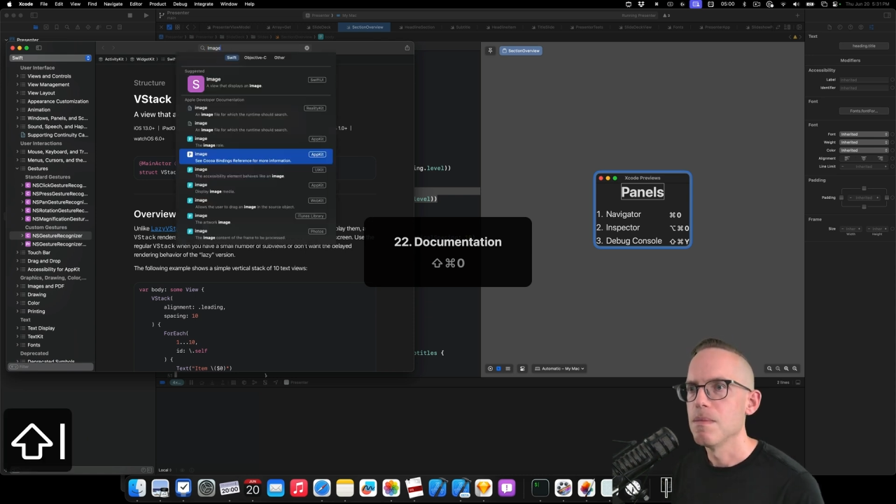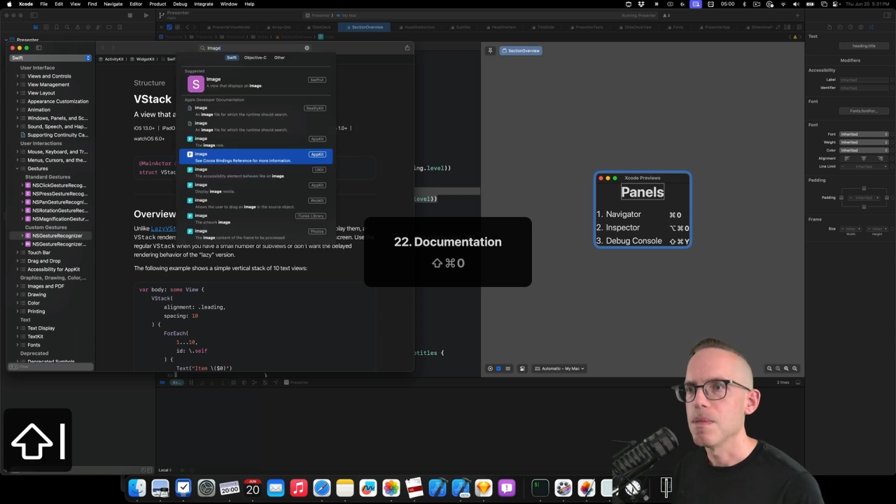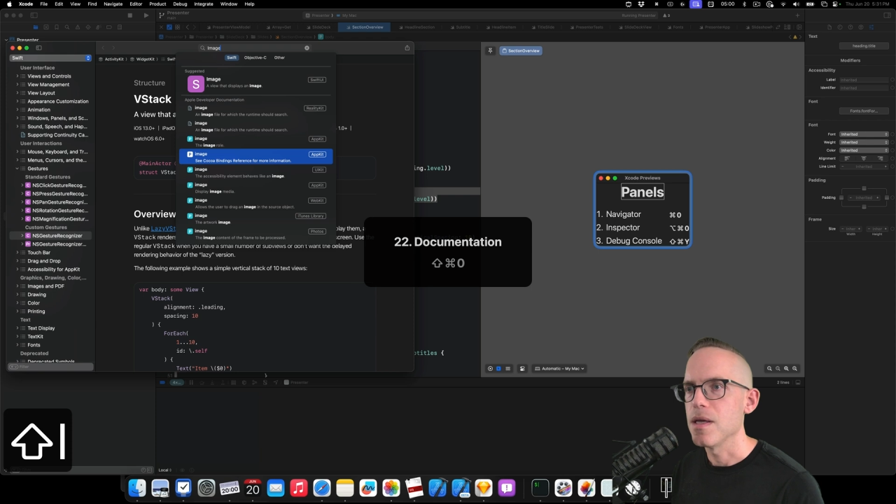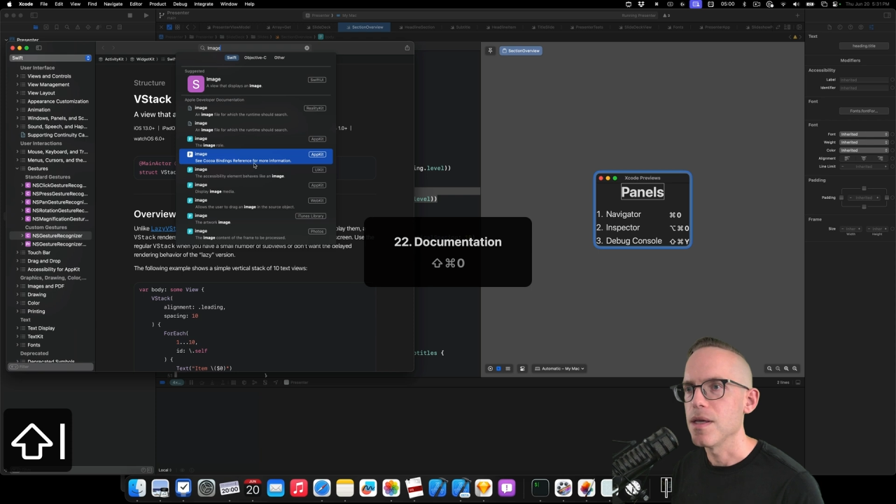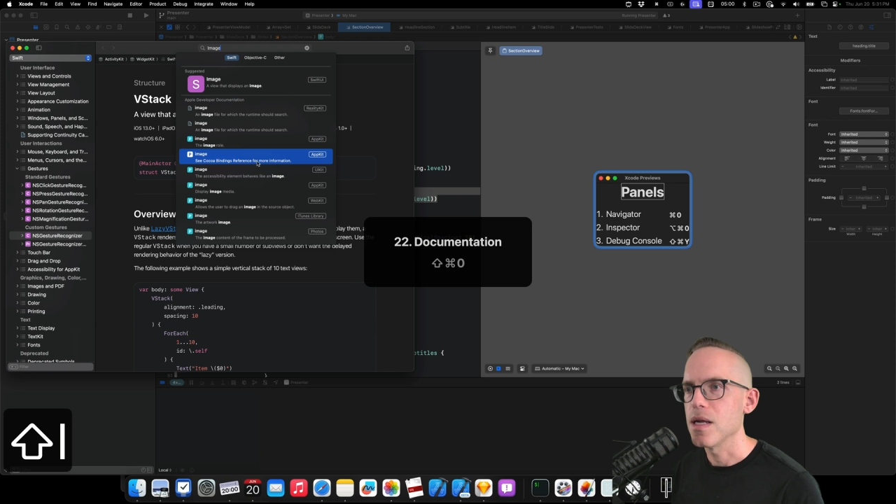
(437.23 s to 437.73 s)

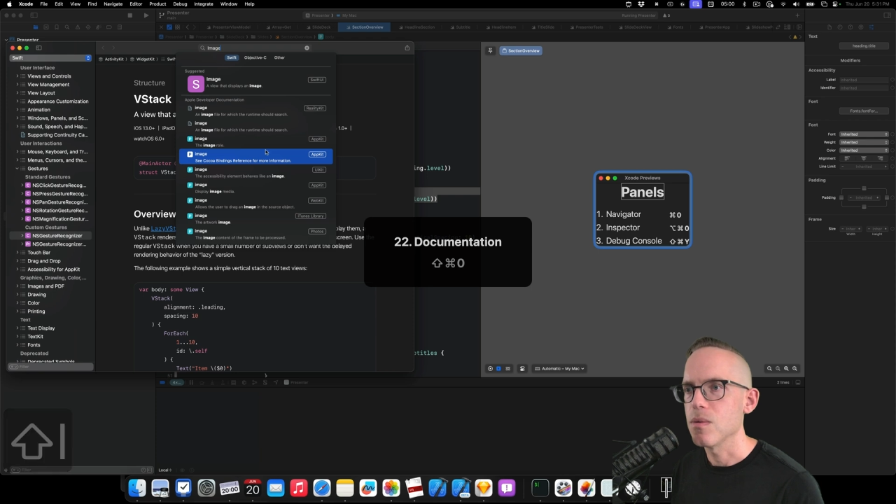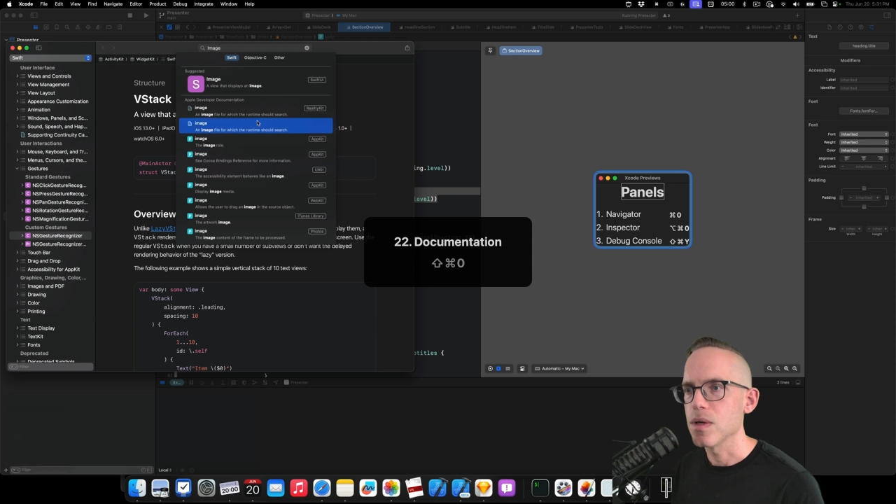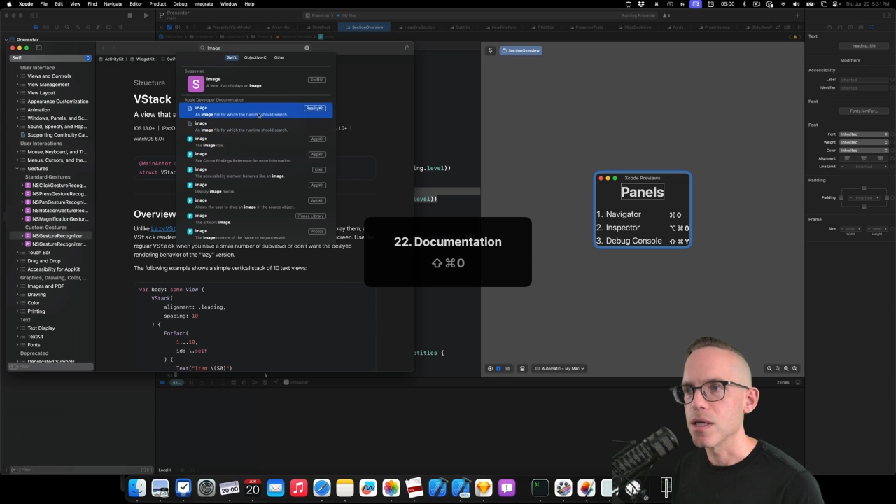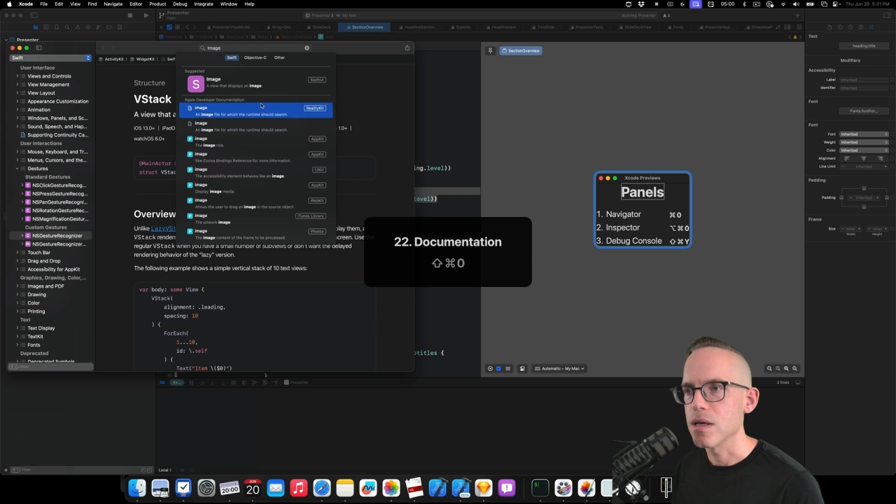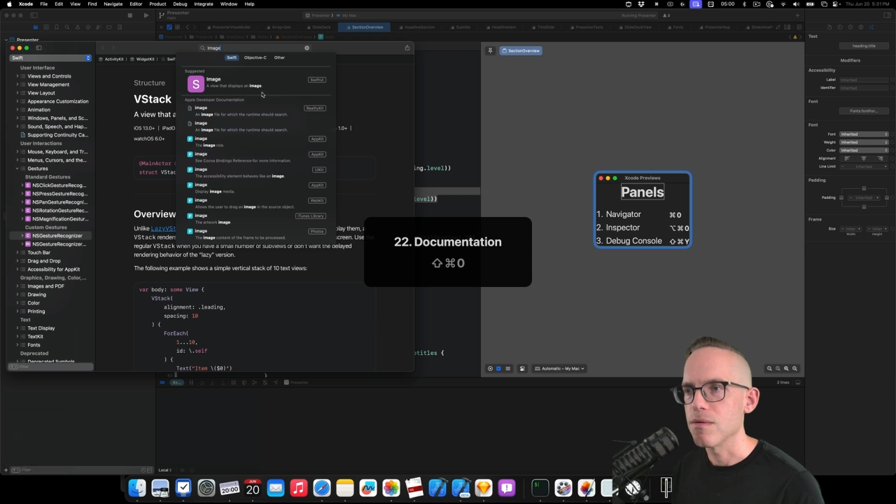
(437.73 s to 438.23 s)
and then it
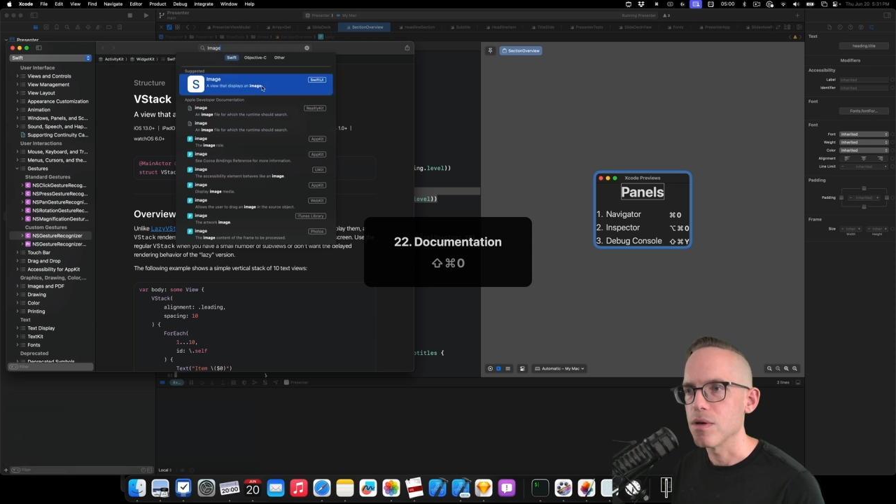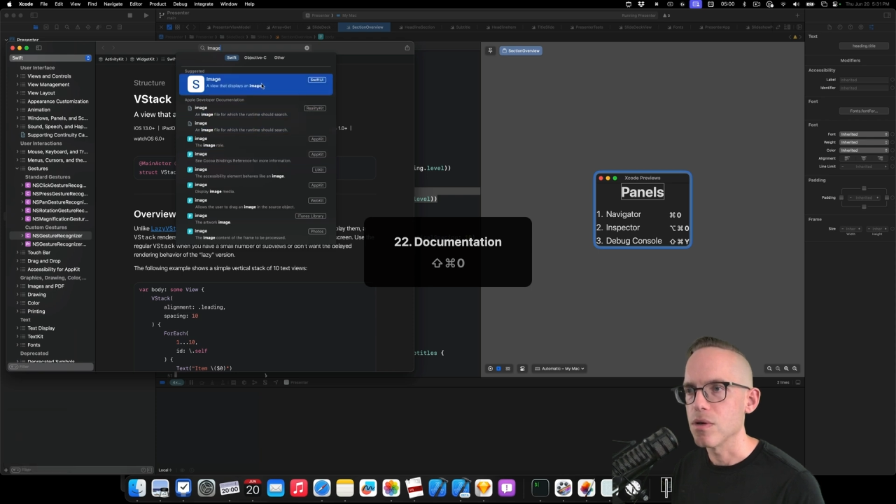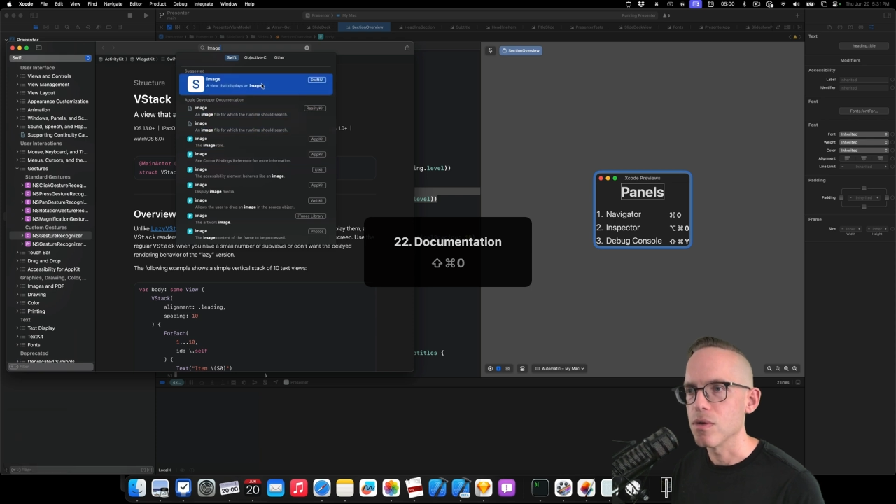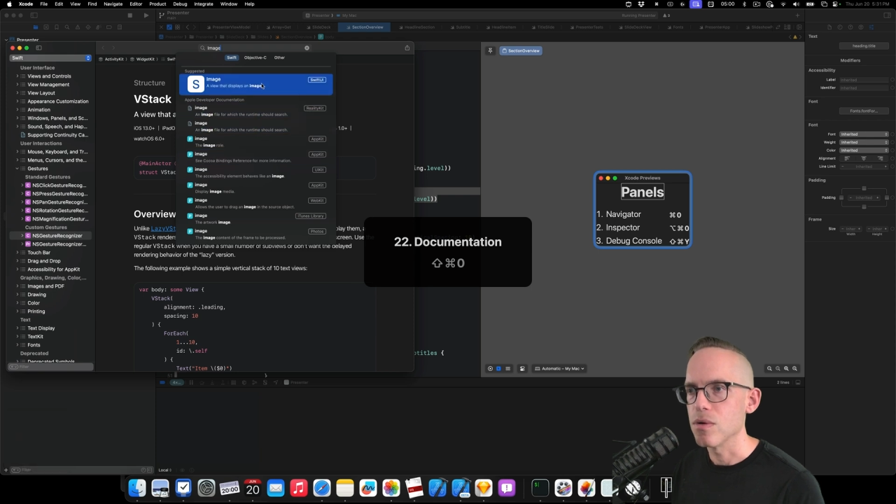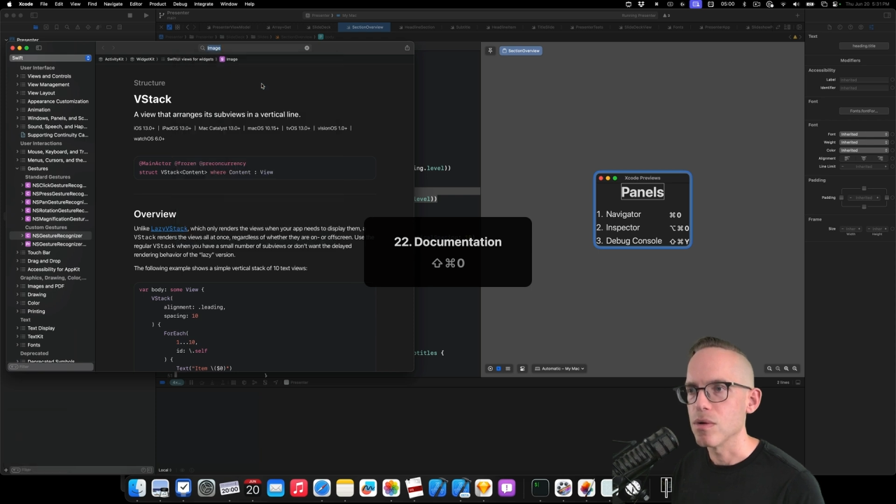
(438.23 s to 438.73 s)
would give
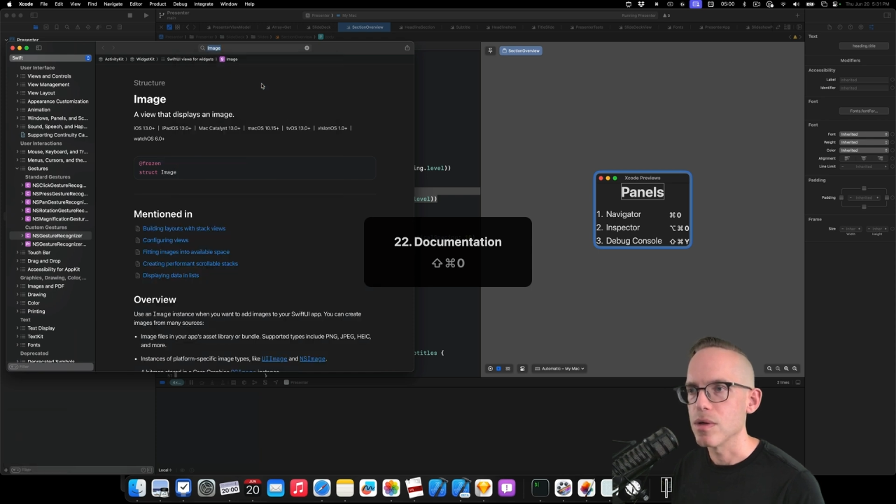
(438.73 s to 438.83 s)
you